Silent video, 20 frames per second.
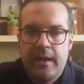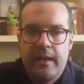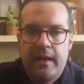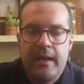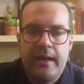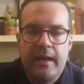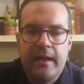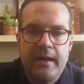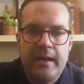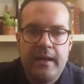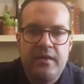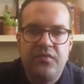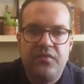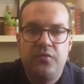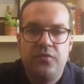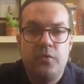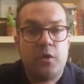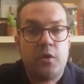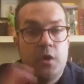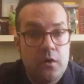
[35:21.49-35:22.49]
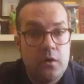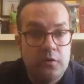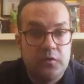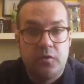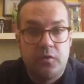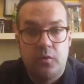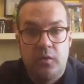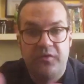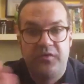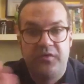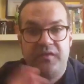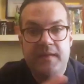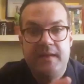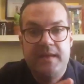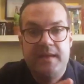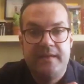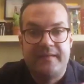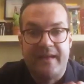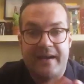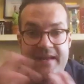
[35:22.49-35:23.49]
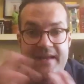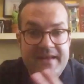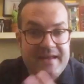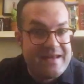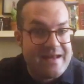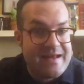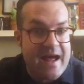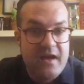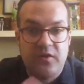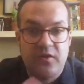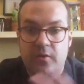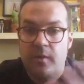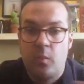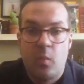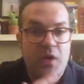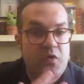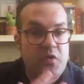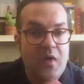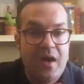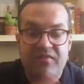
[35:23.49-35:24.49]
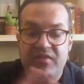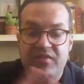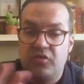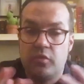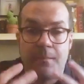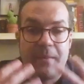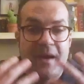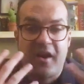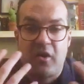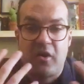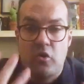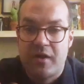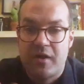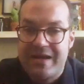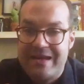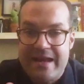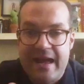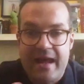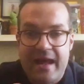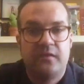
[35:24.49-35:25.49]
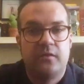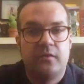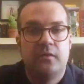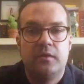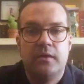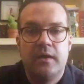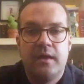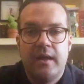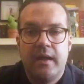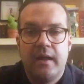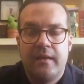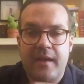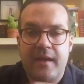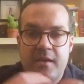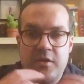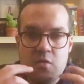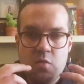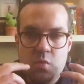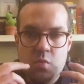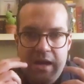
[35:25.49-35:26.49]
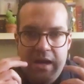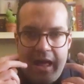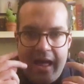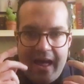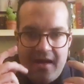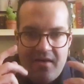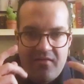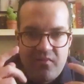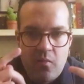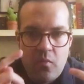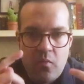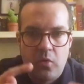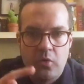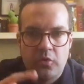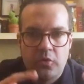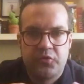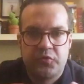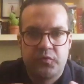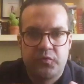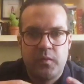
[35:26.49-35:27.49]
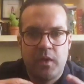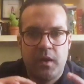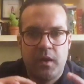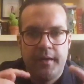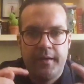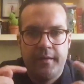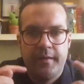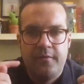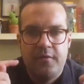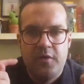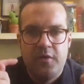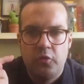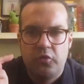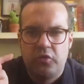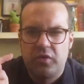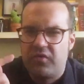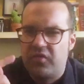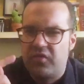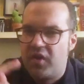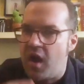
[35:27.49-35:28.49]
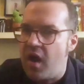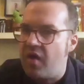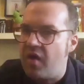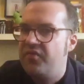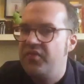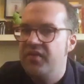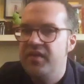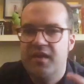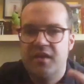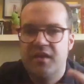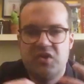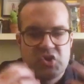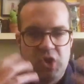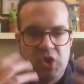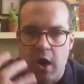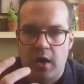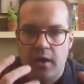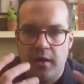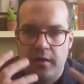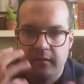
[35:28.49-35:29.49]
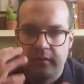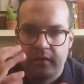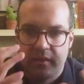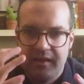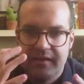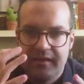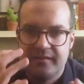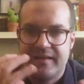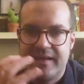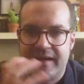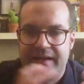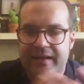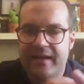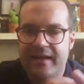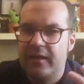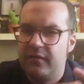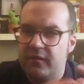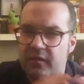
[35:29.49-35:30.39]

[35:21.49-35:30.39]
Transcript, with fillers: And if you go towards the Italian Chinato, and what you have is a Barolo Chinato, then you will have more uh, notes of coffee, chocolate, things like that.